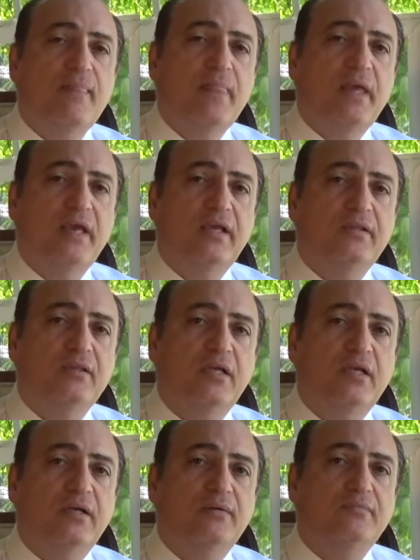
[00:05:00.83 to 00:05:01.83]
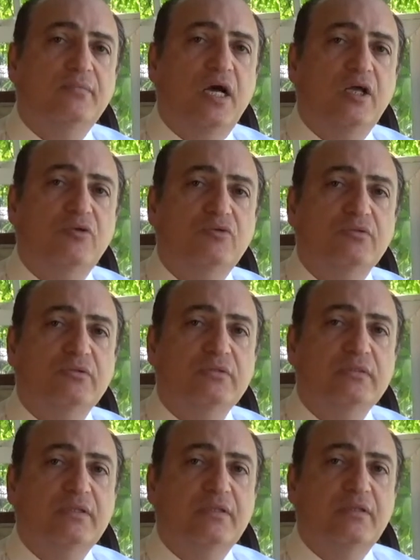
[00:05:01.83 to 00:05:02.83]
And I don't
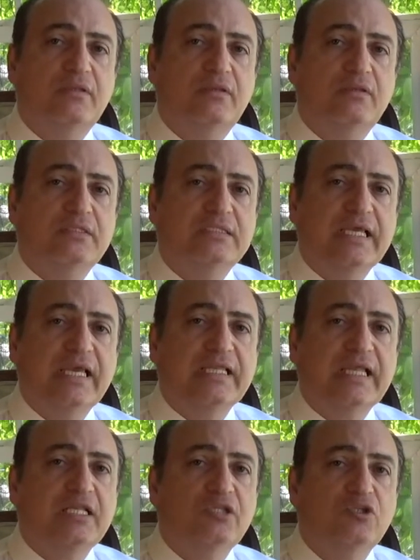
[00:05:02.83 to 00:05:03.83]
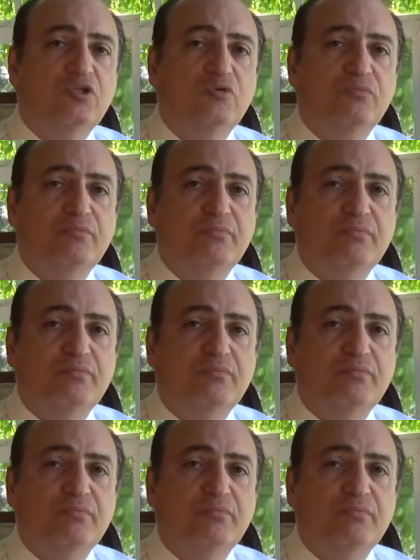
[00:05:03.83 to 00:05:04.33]
say that you